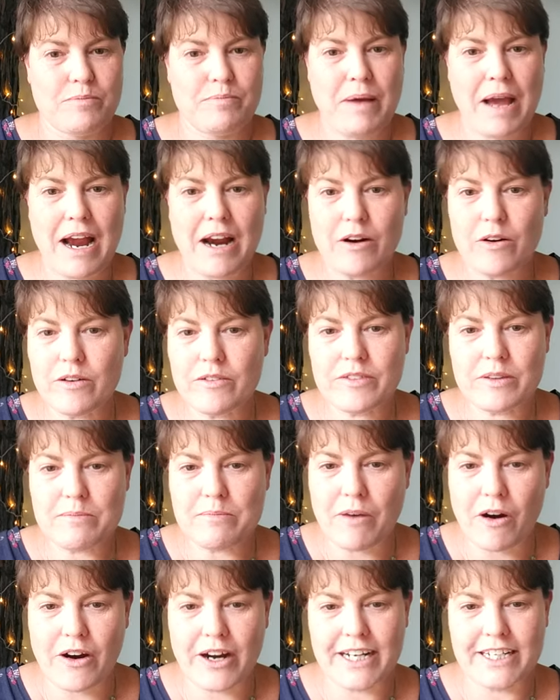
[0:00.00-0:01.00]
power of the
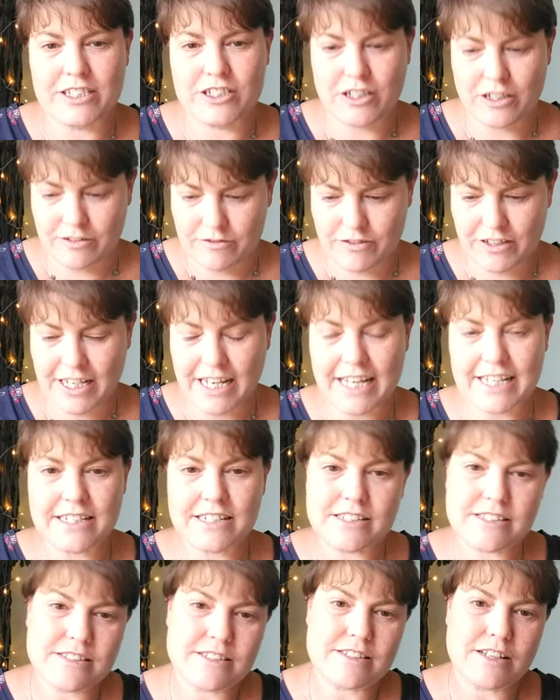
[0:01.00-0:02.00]
mind, don't forget,
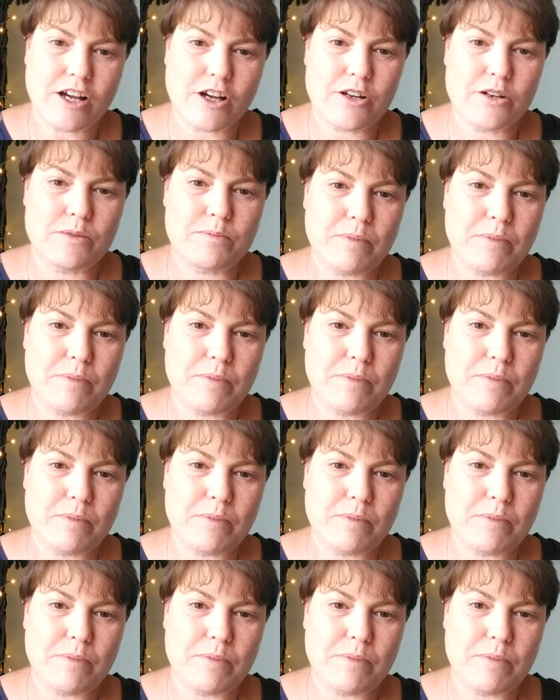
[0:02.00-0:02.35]
is so